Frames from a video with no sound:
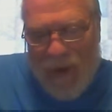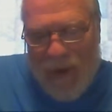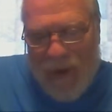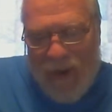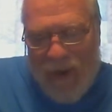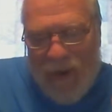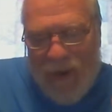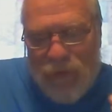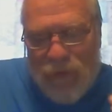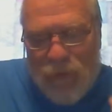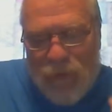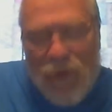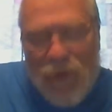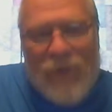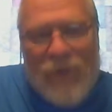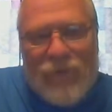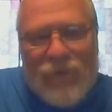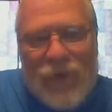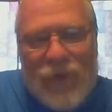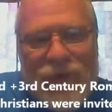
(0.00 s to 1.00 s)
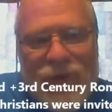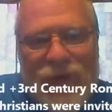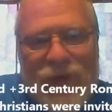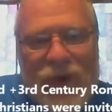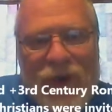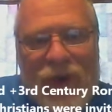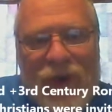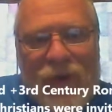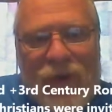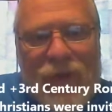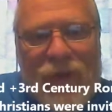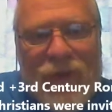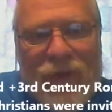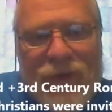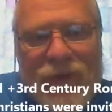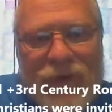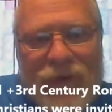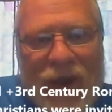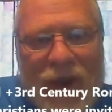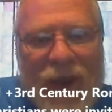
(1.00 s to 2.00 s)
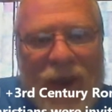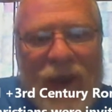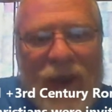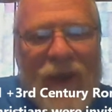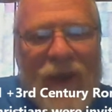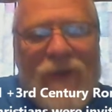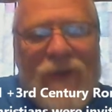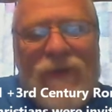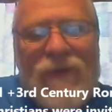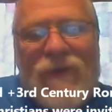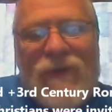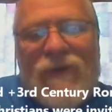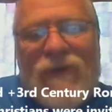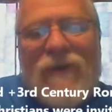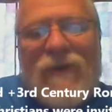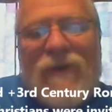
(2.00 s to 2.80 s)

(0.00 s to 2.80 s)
it's referencing the days